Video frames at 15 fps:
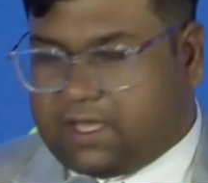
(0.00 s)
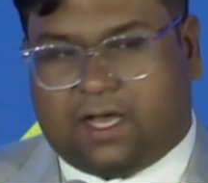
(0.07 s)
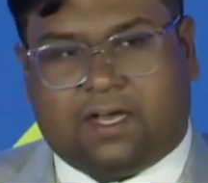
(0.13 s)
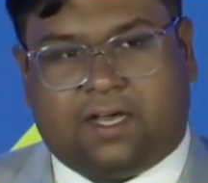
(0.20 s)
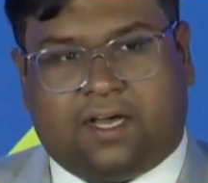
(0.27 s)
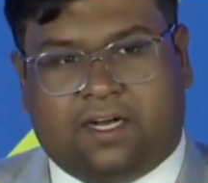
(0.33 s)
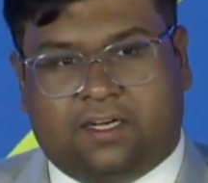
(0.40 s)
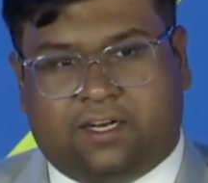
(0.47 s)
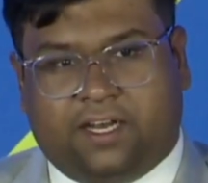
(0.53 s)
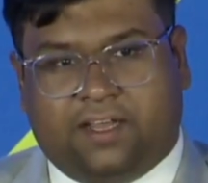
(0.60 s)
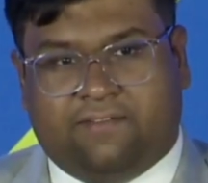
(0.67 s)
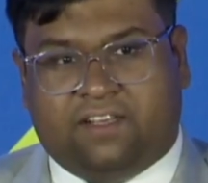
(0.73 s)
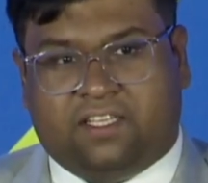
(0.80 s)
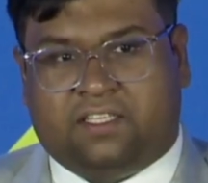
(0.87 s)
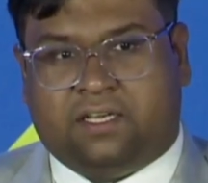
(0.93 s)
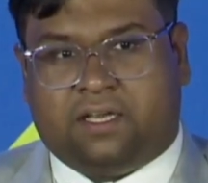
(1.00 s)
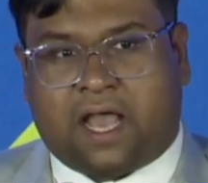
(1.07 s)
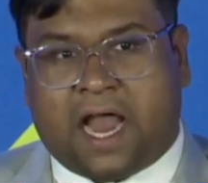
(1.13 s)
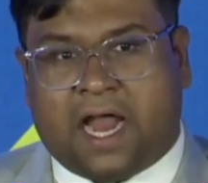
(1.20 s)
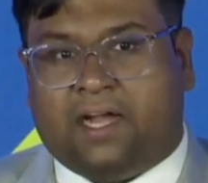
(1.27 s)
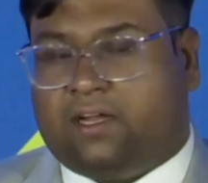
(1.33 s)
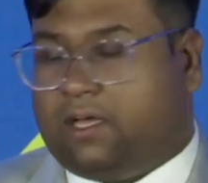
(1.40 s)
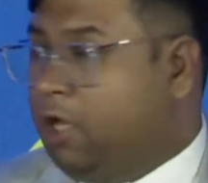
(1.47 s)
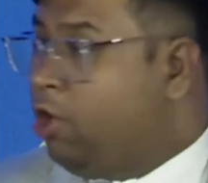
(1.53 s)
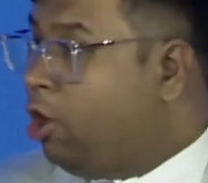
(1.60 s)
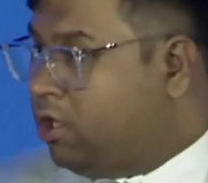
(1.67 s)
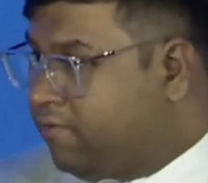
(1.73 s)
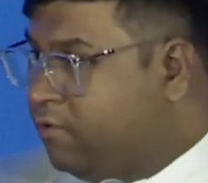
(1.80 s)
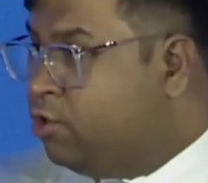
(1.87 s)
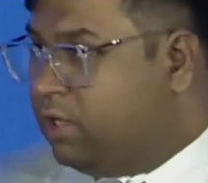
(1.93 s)
a country which had a
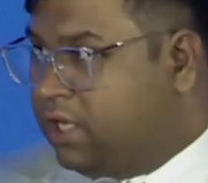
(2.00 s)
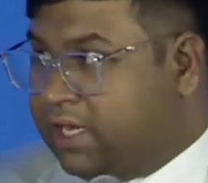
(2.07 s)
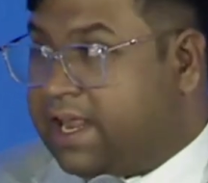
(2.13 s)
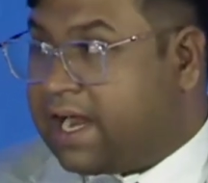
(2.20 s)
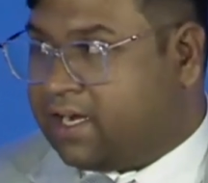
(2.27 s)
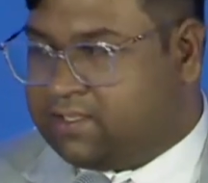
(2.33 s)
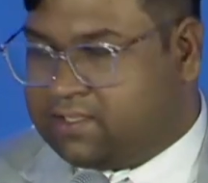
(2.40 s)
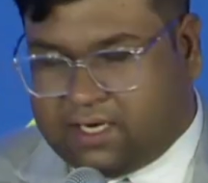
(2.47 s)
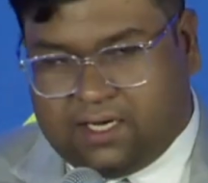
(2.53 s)
lot of nuclear reactors